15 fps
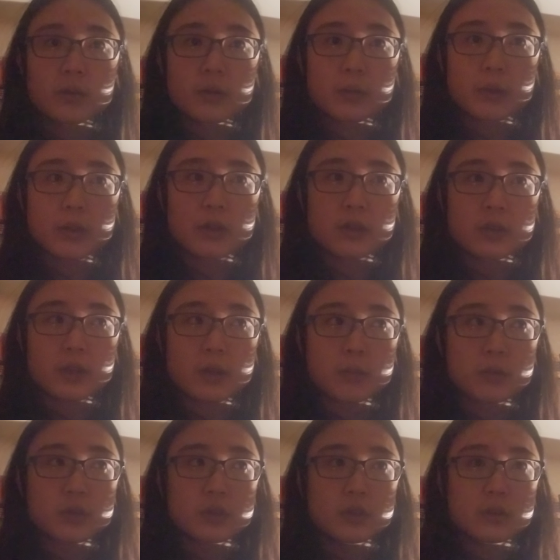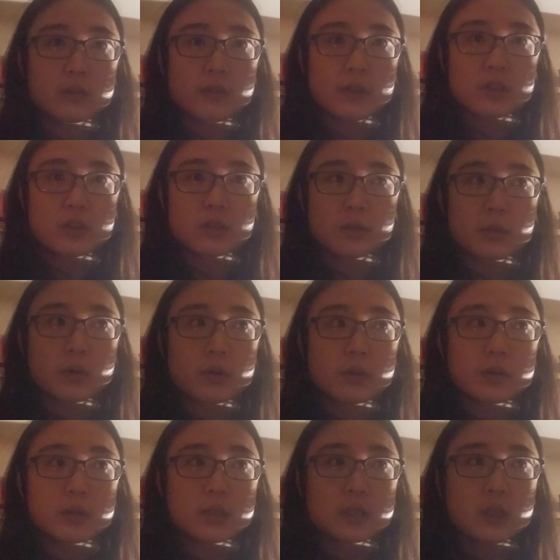whether they produce
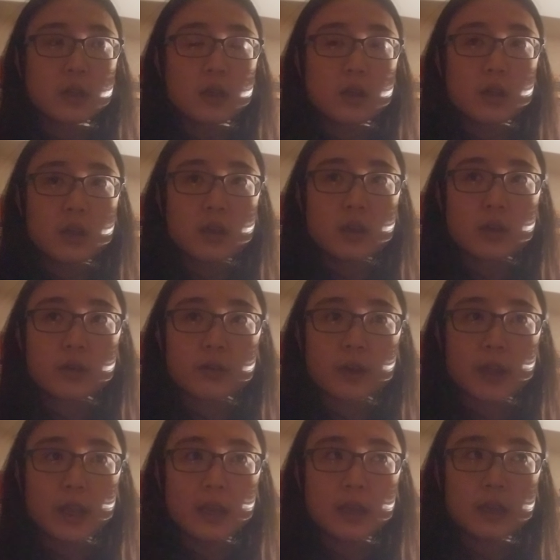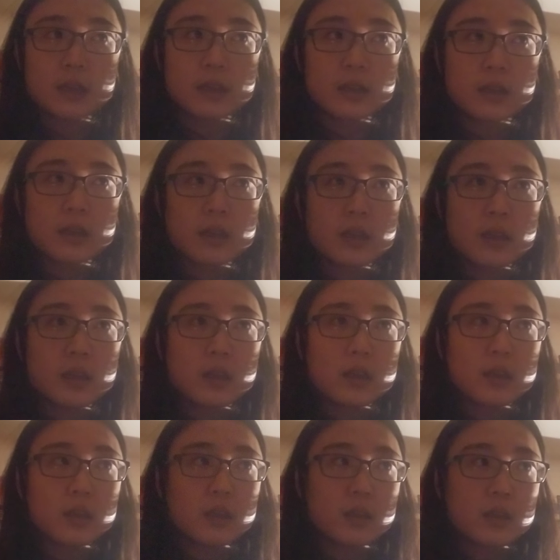vegetables, grain,
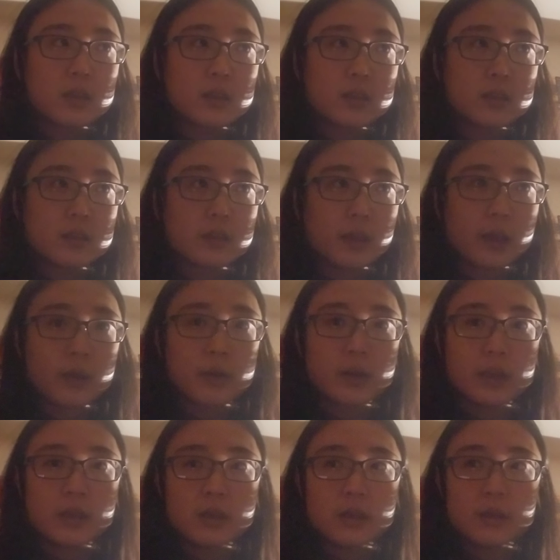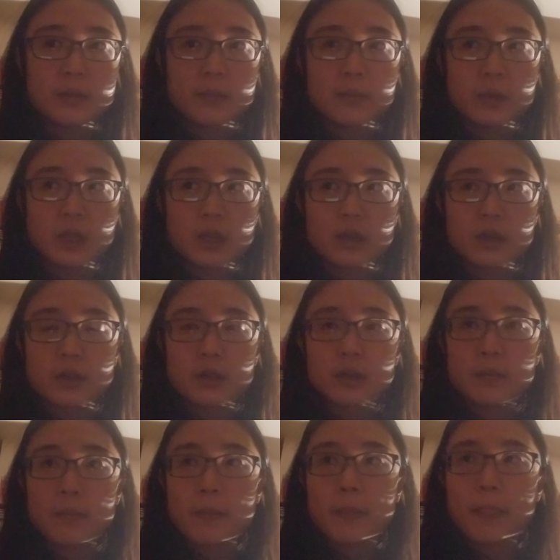dairy, beer,
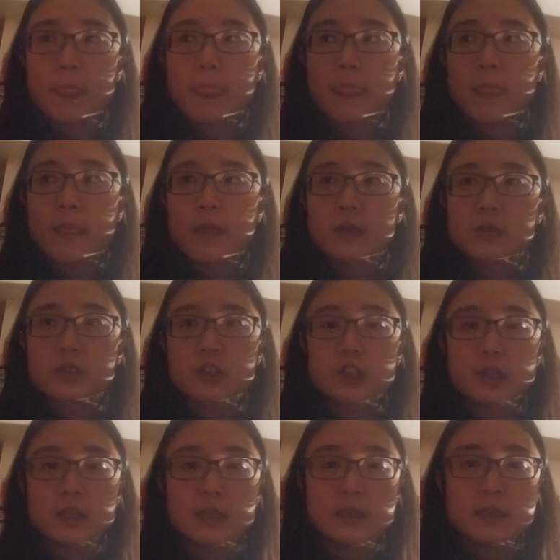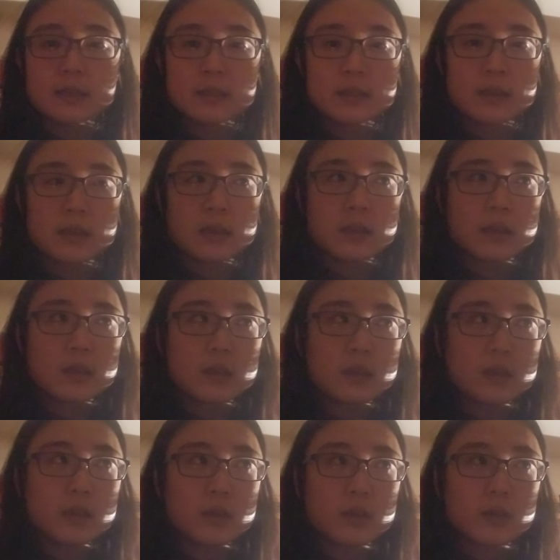cheese,
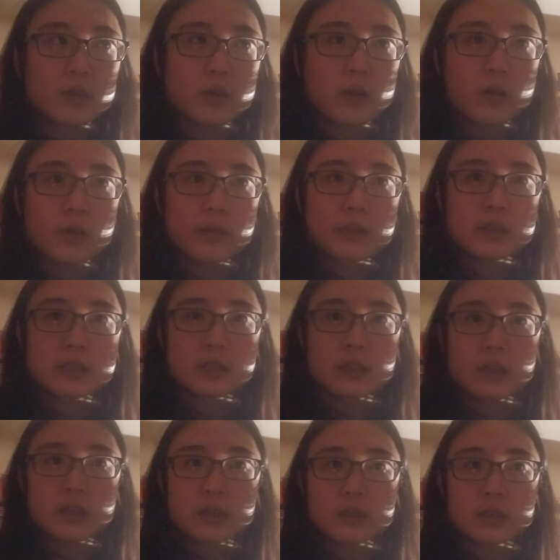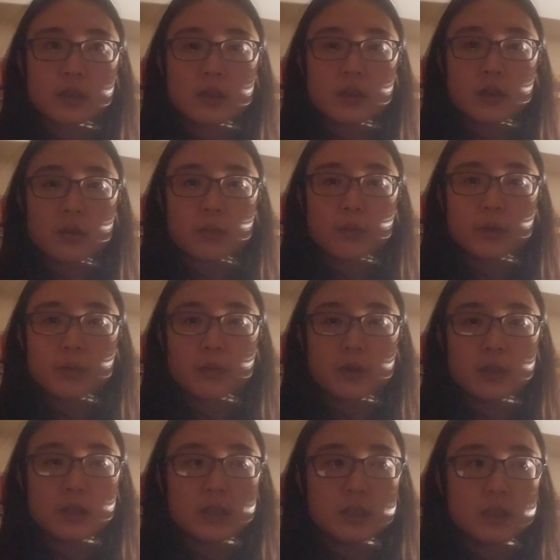all these things. We
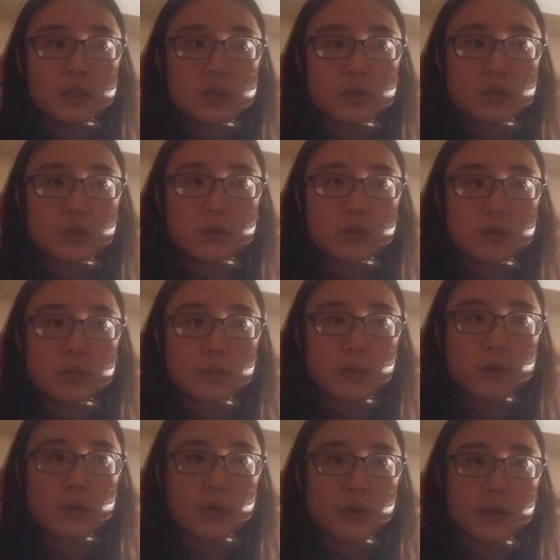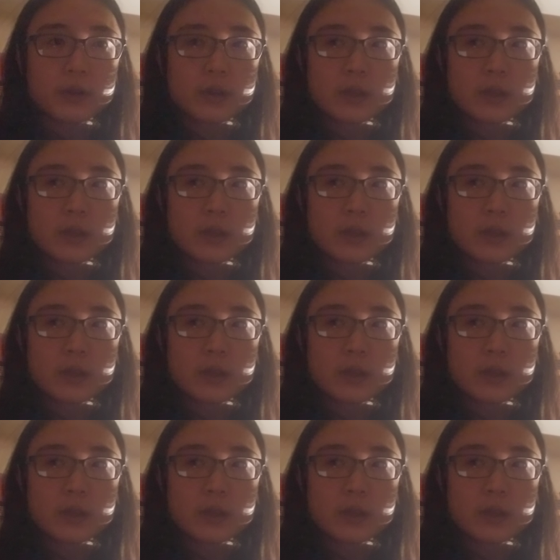really need to support